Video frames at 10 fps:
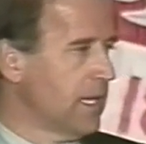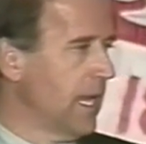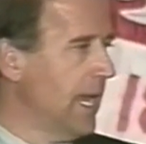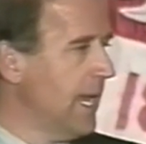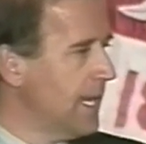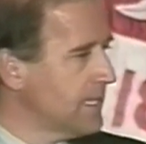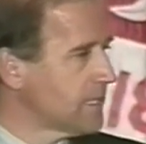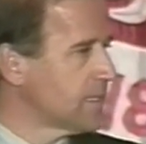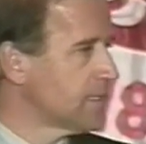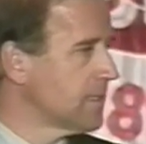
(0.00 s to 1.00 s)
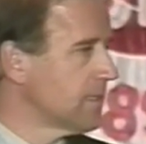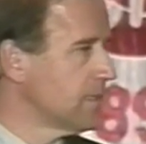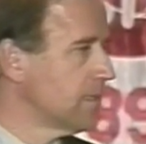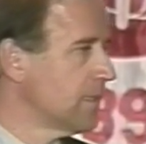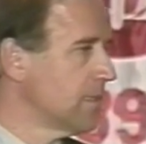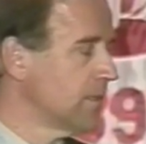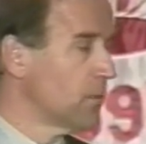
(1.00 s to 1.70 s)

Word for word: has the